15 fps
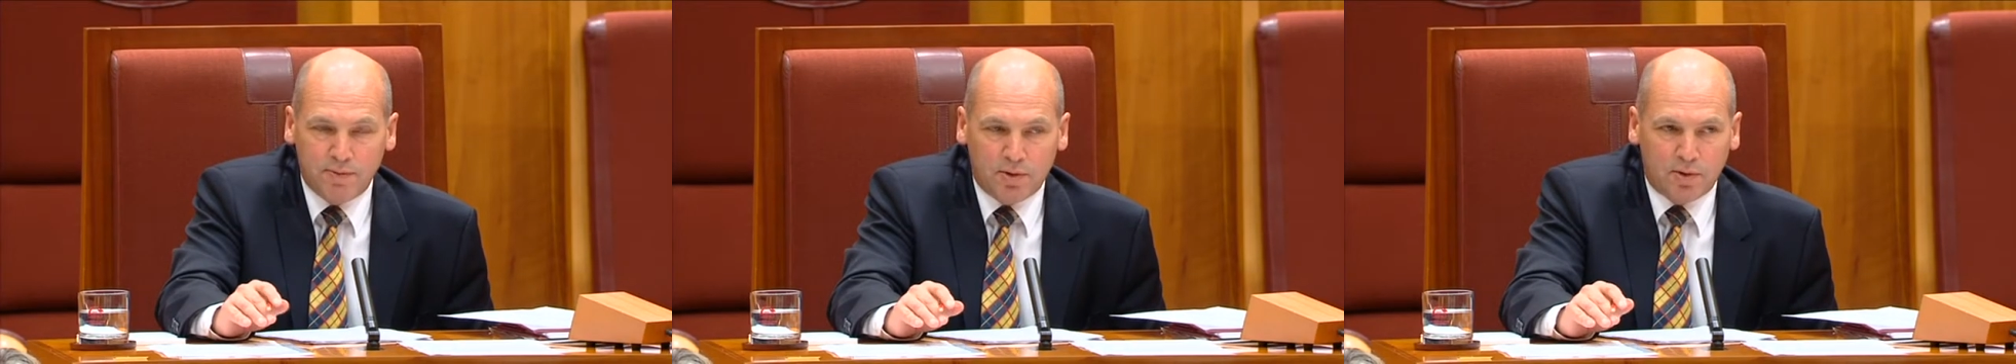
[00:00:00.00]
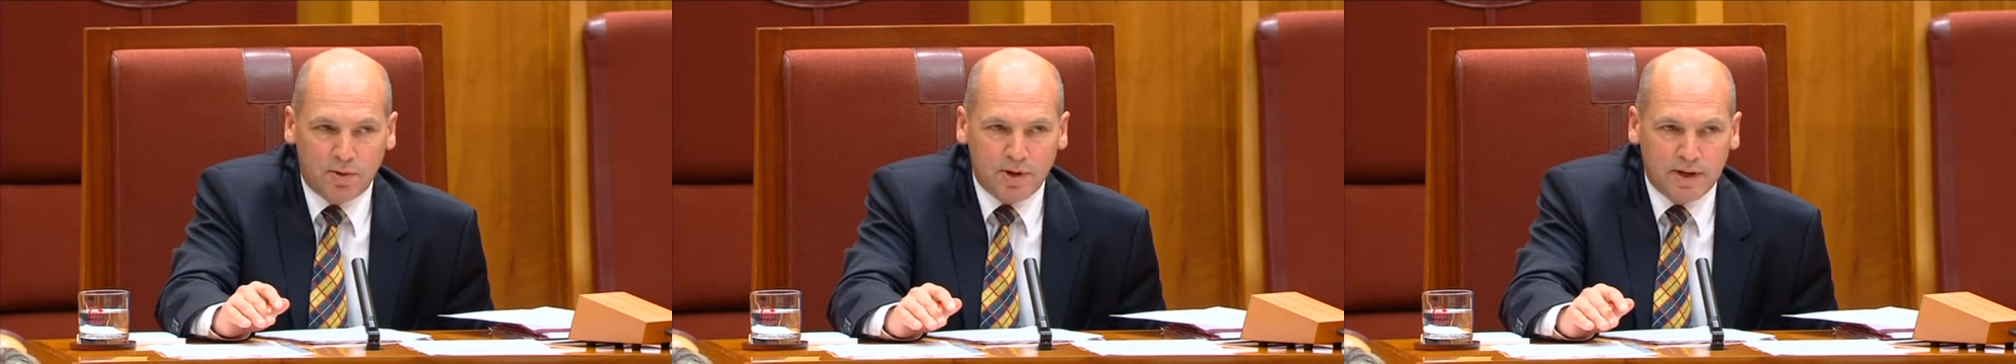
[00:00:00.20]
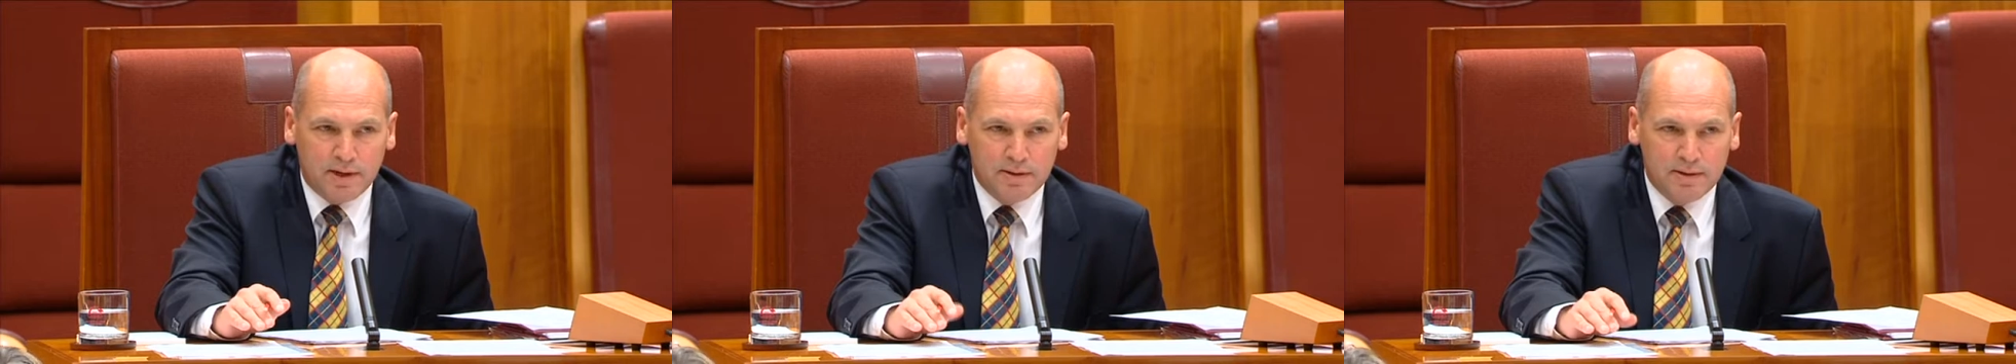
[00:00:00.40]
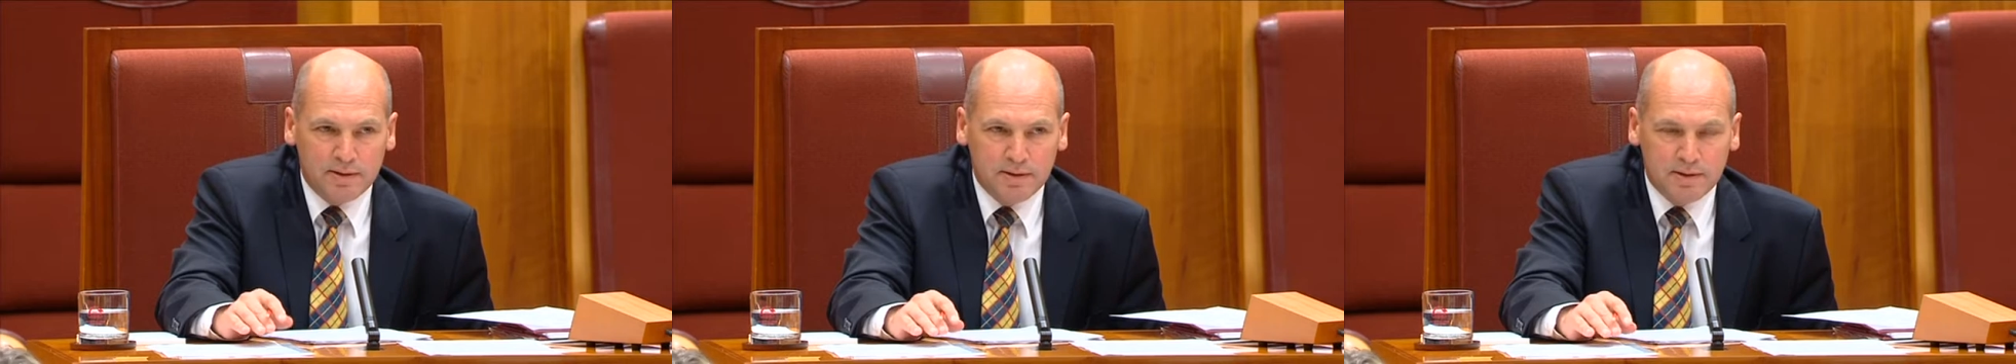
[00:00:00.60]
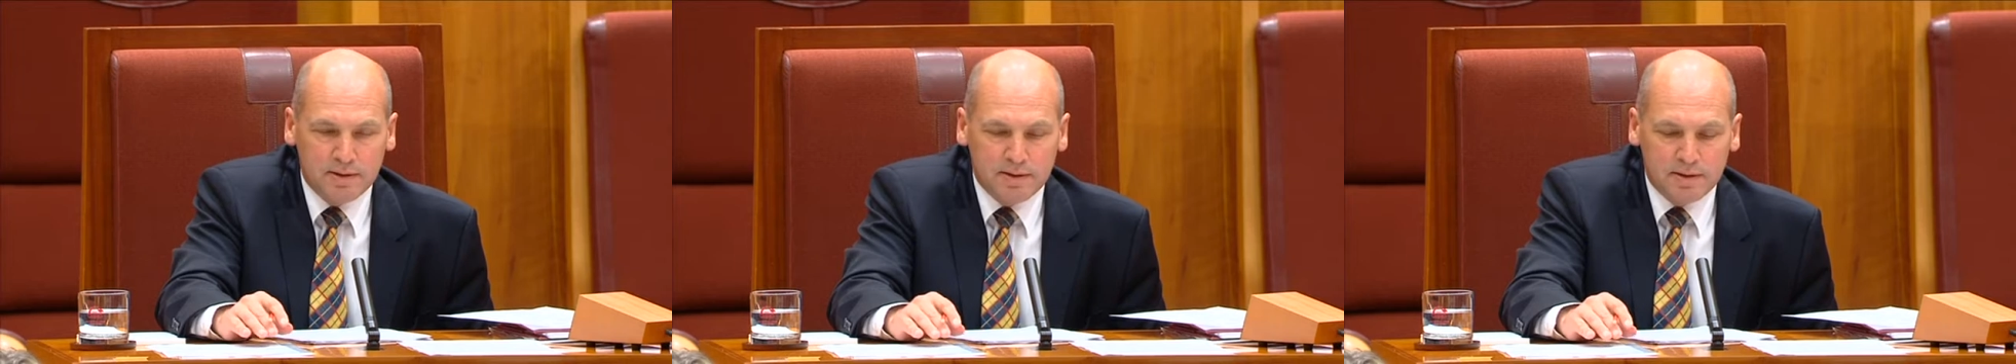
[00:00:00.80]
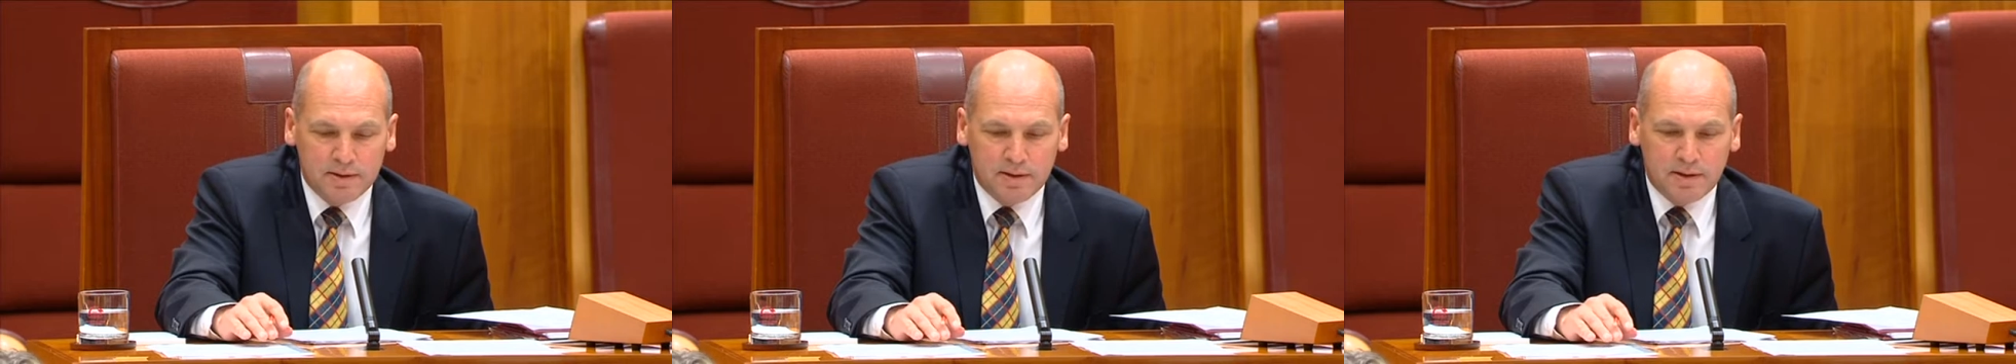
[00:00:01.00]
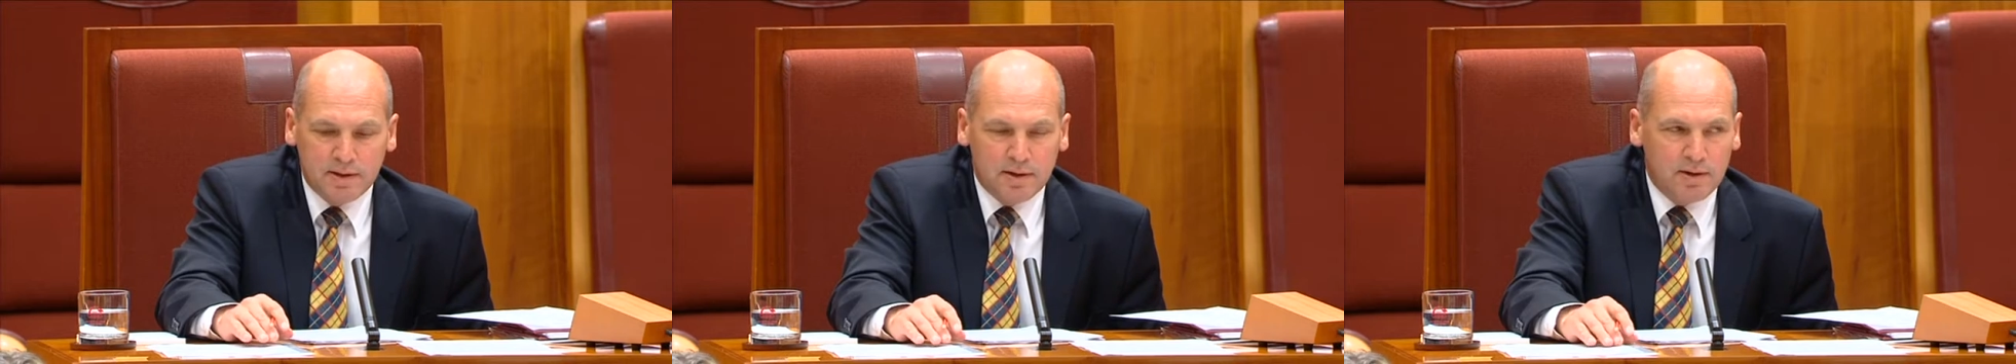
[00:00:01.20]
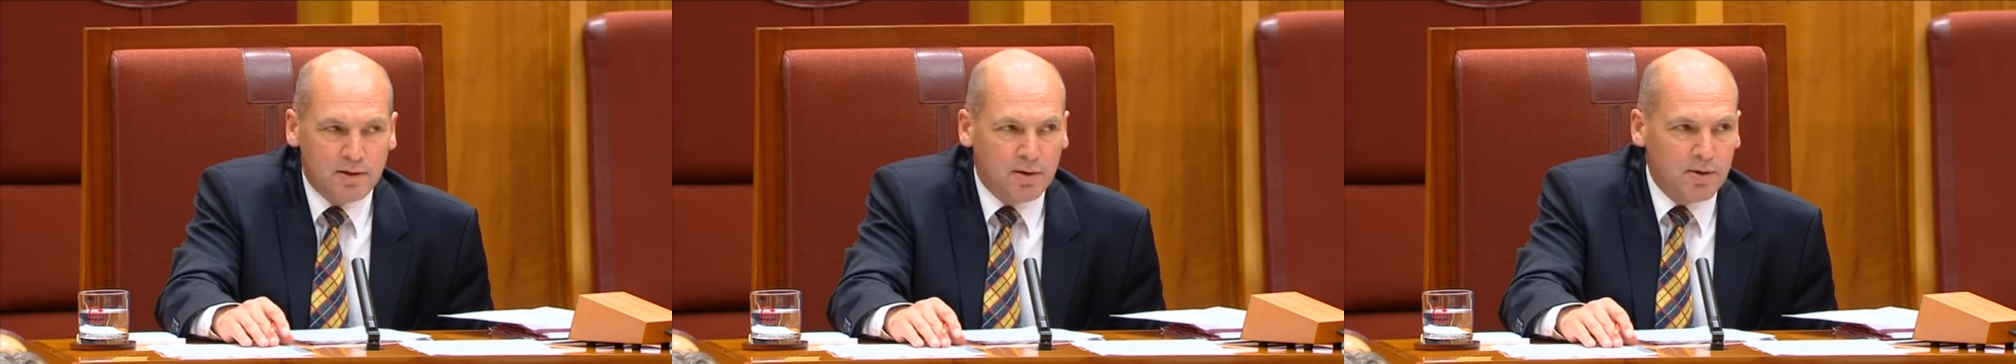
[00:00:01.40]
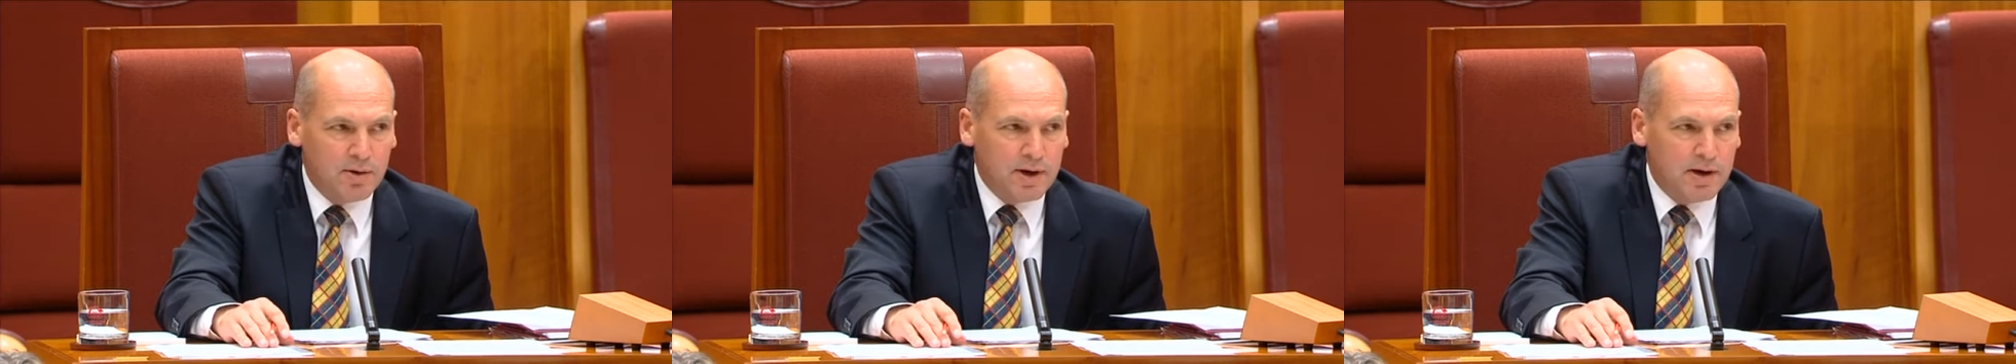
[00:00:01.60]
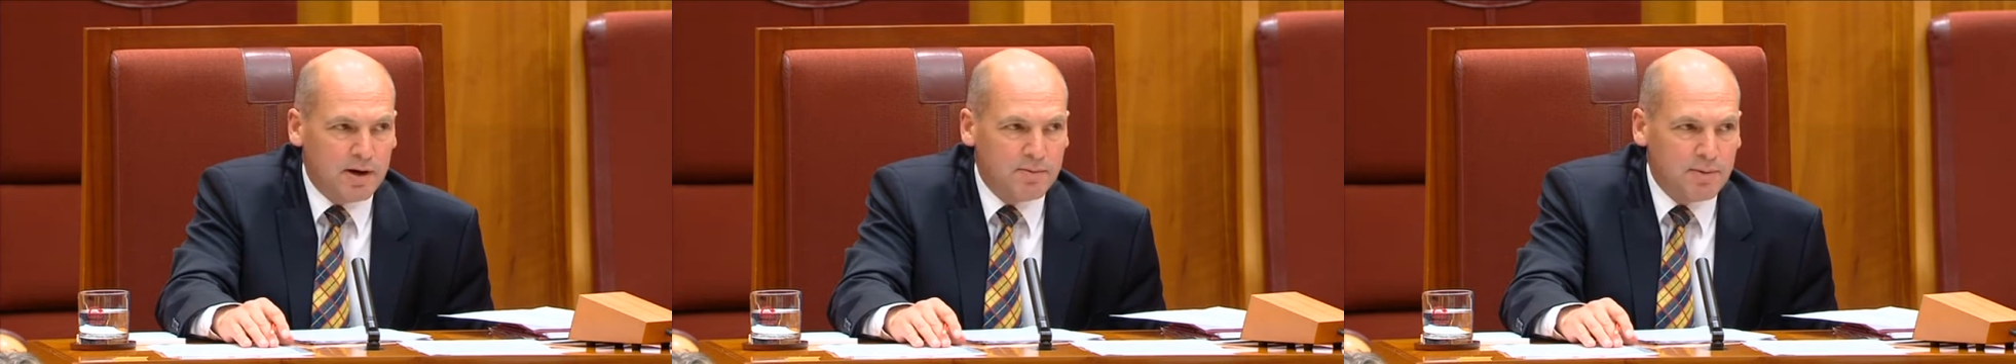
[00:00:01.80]
order.
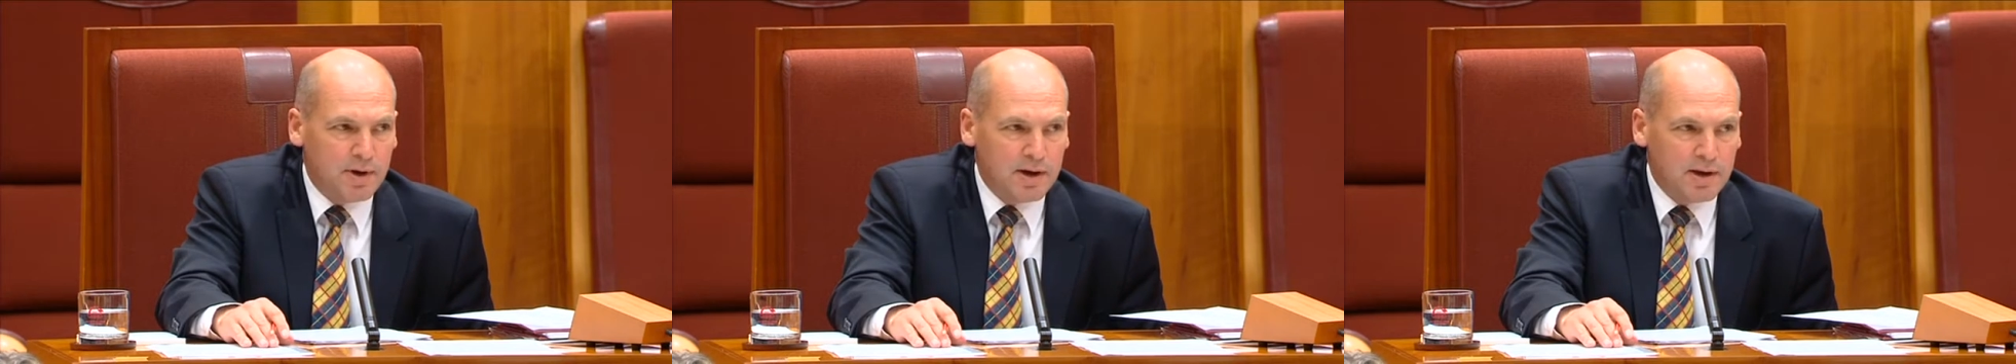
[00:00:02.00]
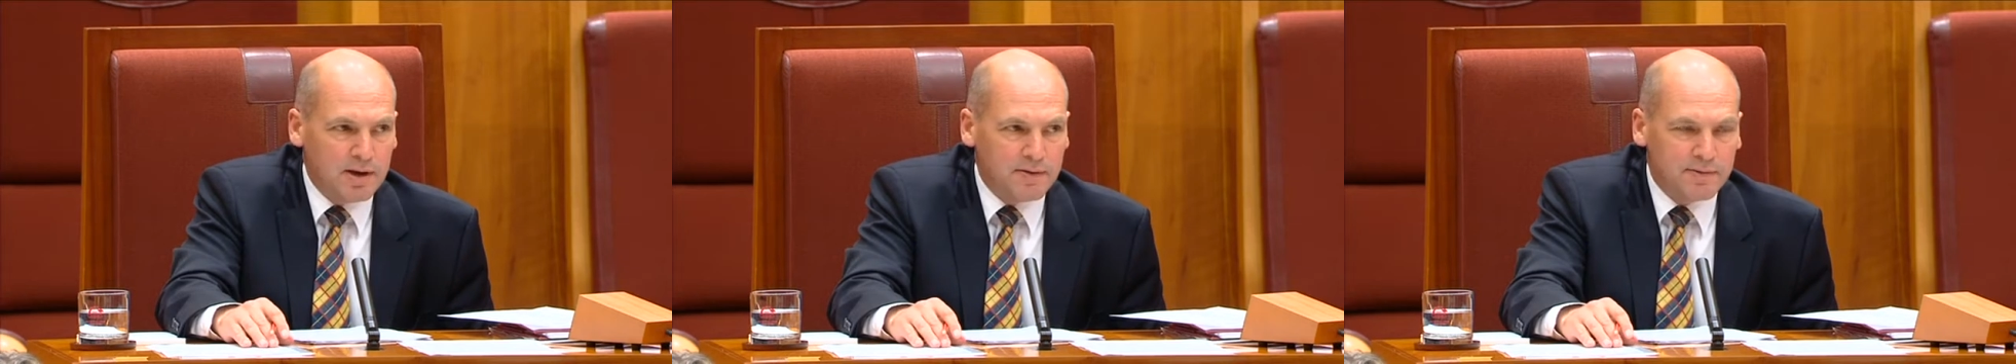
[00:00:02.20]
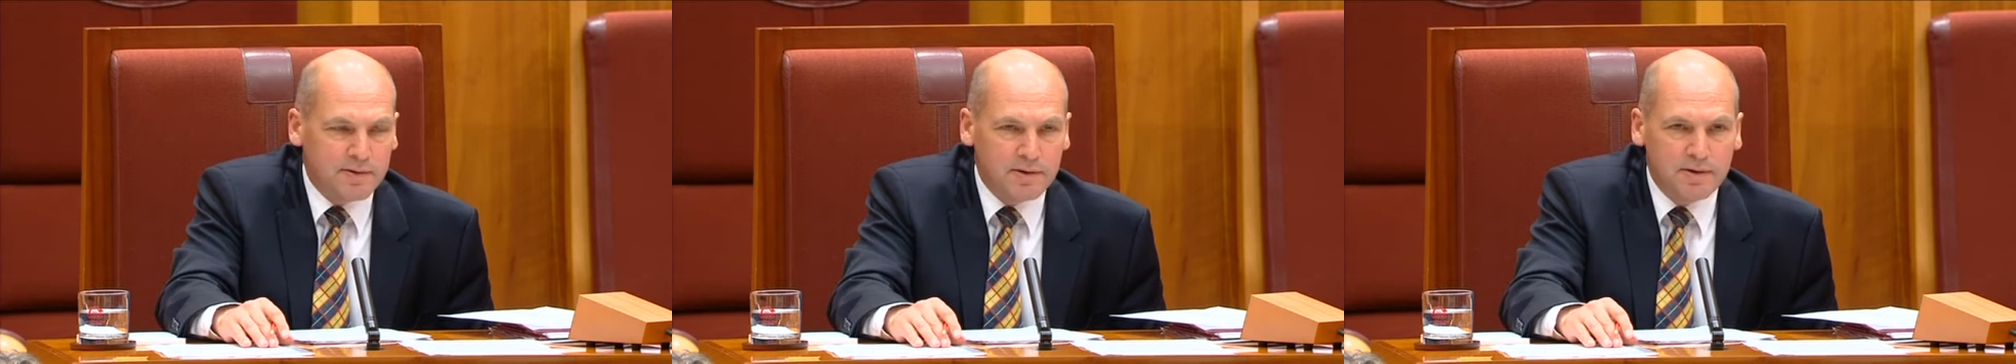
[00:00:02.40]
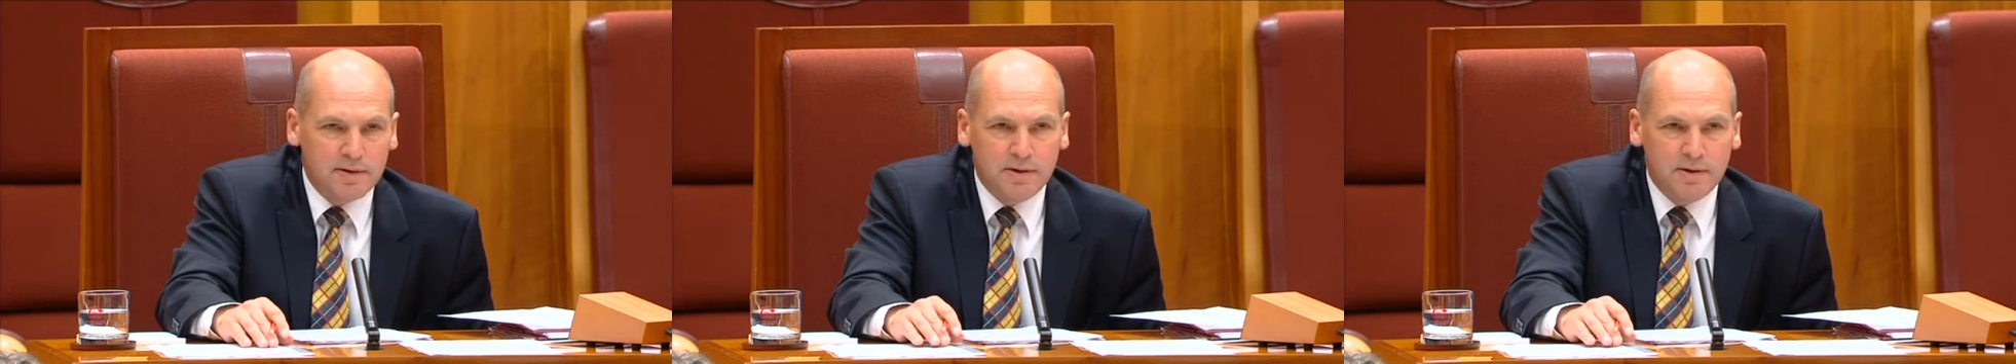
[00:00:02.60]
Order on my left.